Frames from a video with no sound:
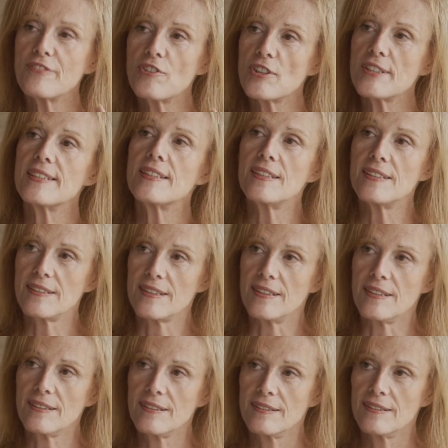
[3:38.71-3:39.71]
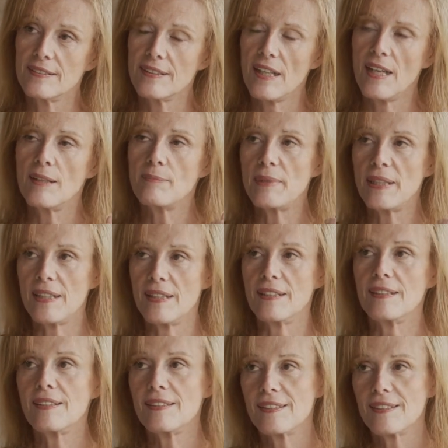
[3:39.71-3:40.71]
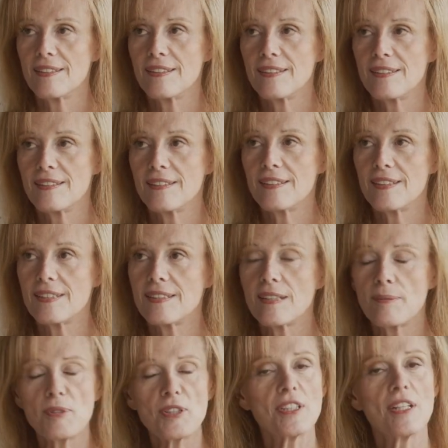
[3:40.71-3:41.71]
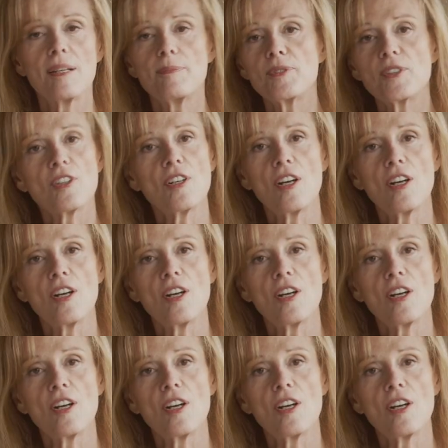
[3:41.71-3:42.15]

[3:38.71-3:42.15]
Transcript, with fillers: four season, I mean the summer times are